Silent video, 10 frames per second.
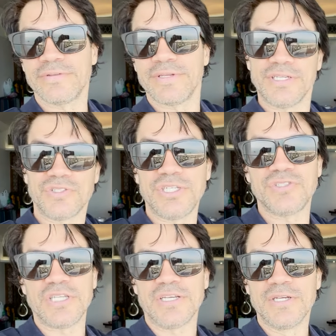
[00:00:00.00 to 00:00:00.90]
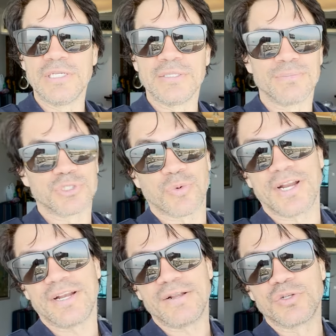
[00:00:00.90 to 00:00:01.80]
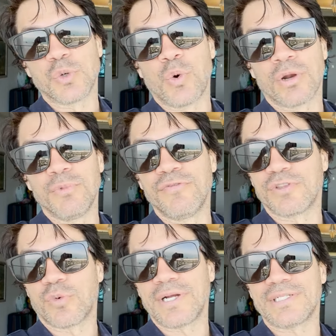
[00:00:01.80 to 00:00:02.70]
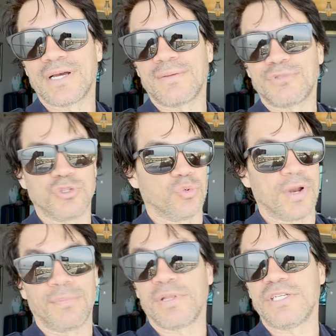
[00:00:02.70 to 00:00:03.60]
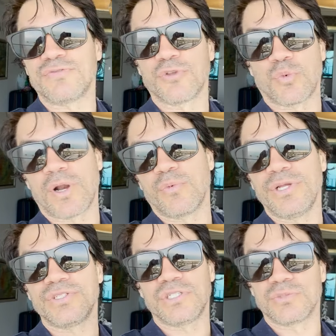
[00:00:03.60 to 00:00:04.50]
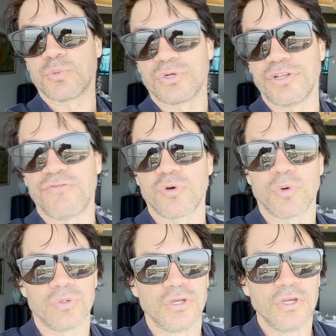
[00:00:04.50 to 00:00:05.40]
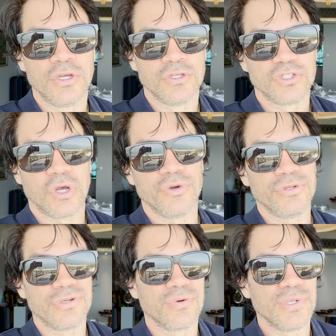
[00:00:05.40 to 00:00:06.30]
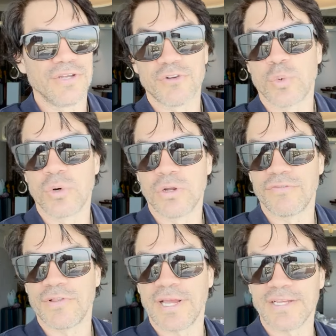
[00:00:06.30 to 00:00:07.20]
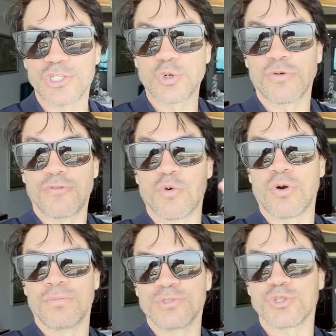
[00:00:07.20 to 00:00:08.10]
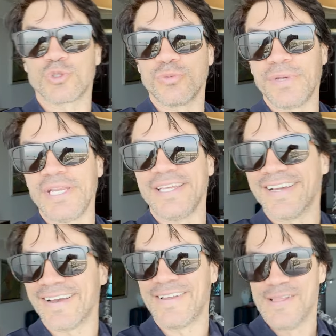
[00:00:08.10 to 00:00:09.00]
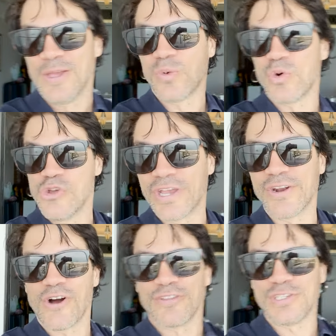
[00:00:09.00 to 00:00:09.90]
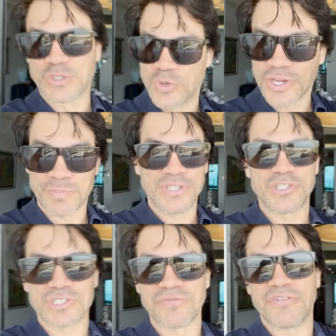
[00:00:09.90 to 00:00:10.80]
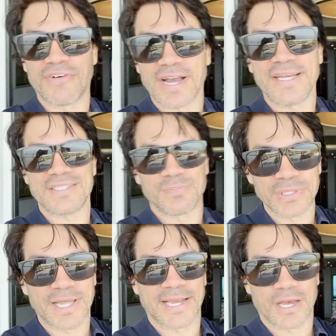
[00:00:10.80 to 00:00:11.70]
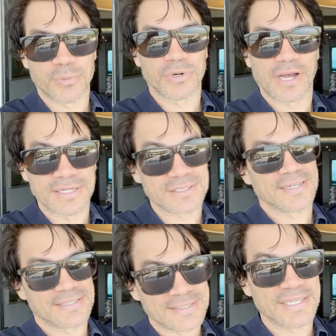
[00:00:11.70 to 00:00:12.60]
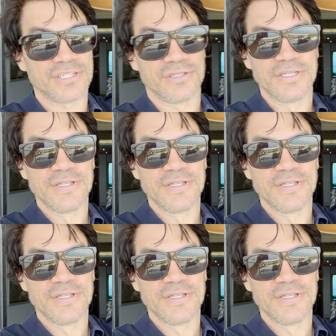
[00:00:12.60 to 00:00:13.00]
is easy, but to want to move at the right time to the right place for the right reason is more difficult. So, you know, we live in a world of like short form social media where you get all these quick pieces of advice. But like Albert Einstein said,